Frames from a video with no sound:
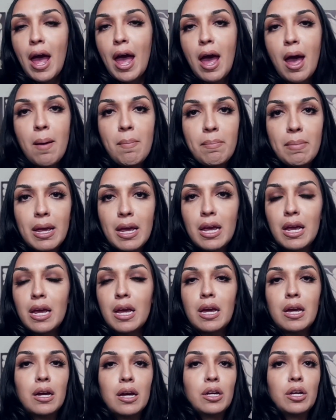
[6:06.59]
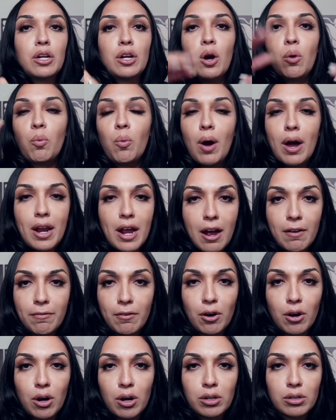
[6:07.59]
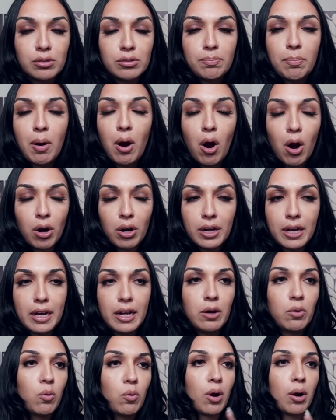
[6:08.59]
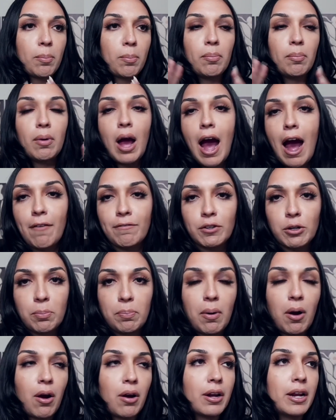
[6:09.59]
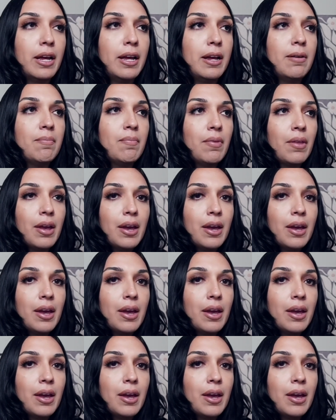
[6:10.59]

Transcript: Emmy, you know, whatever party or after party,